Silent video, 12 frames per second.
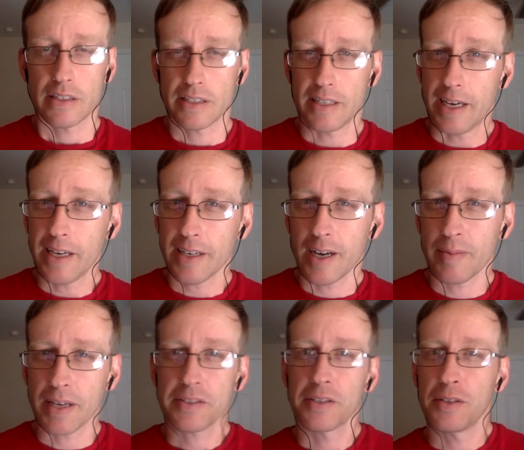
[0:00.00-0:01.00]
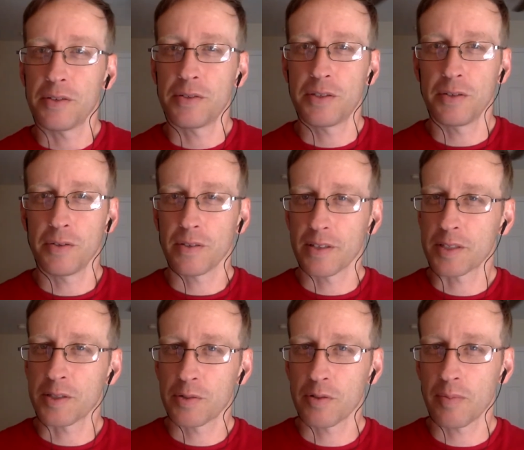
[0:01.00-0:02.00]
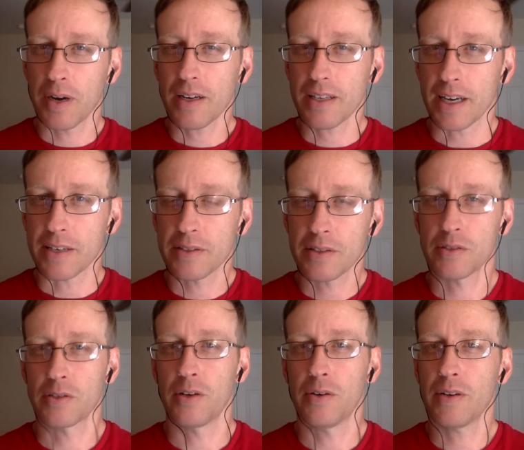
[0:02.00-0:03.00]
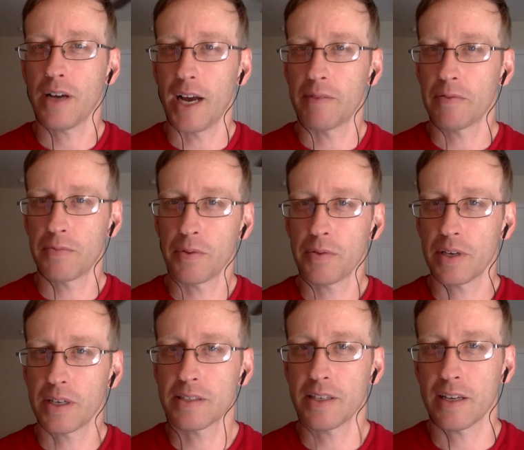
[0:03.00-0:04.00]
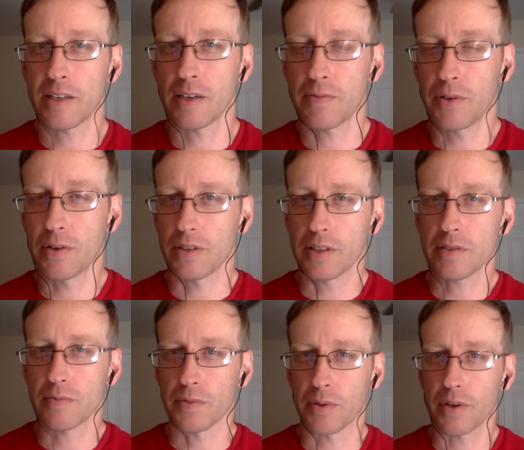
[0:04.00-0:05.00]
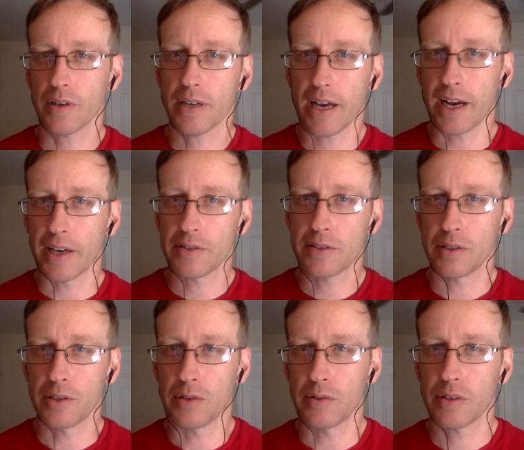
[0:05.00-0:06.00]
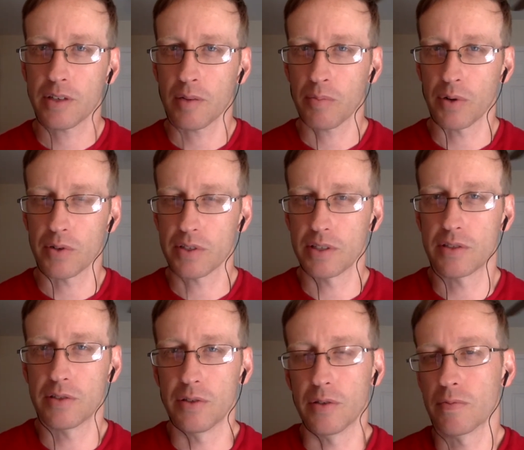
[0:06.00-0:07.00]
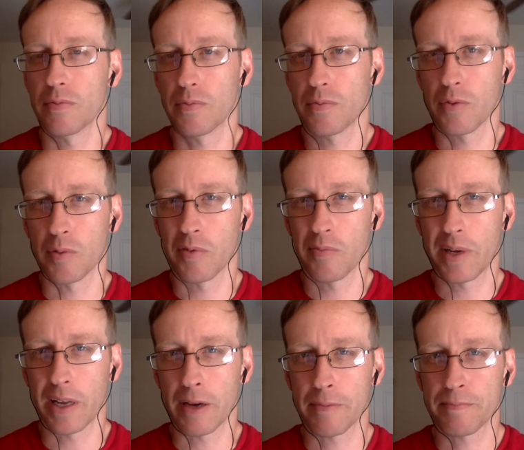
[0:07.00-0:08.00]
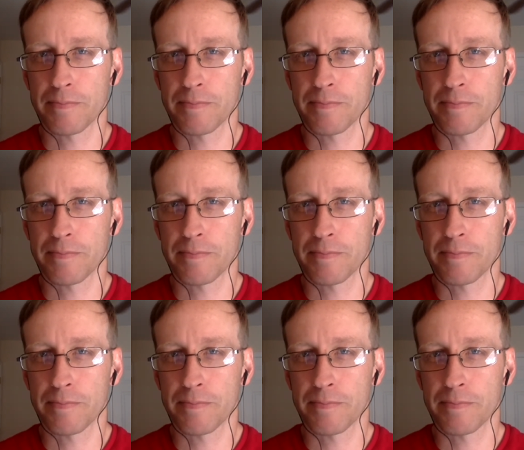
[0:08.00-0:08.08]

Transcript: Today, I'm asking you to listen to a podcast. So, I have a few things that I'd like for you to listen for as you approach this new form of media.